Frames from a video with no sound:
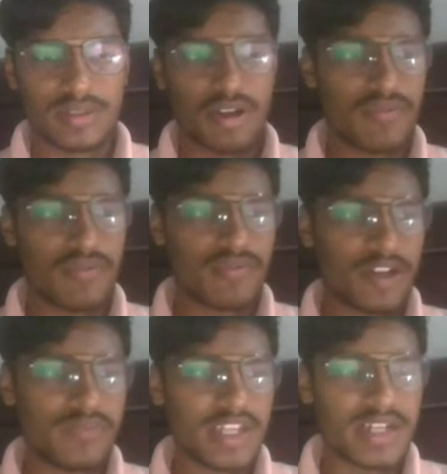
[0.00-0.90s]
Now
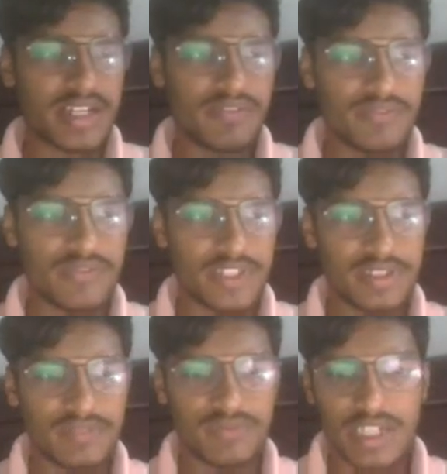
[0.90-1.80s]
what we are left
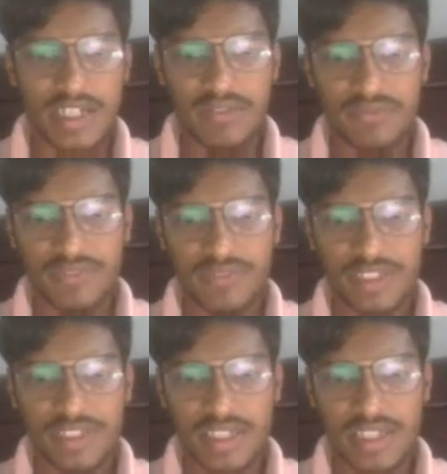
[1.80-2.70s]
with? We are left with
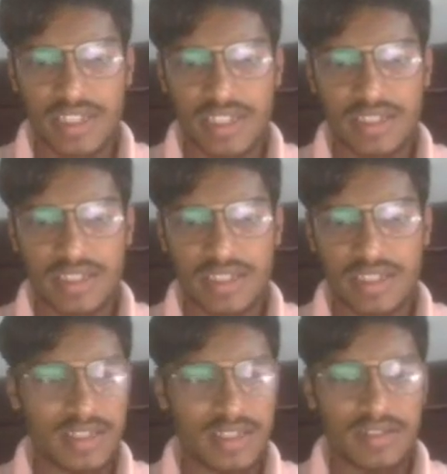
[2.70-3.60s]
A.
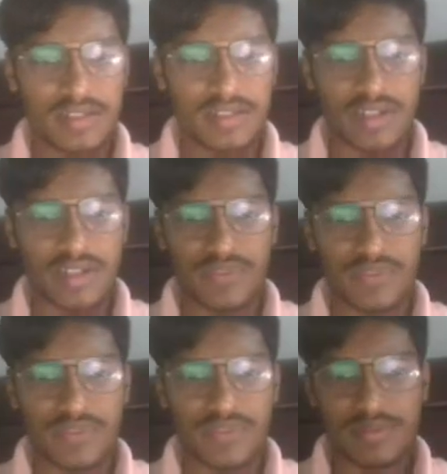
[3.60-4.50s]
Our
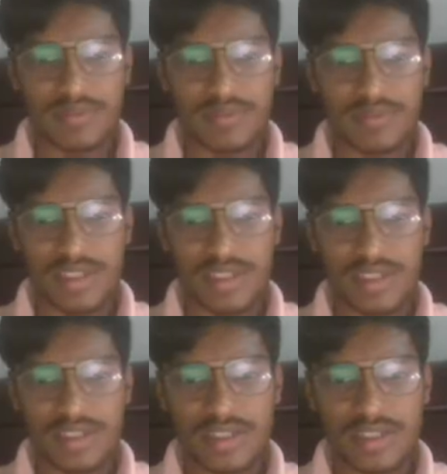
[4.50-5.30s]
first term is A,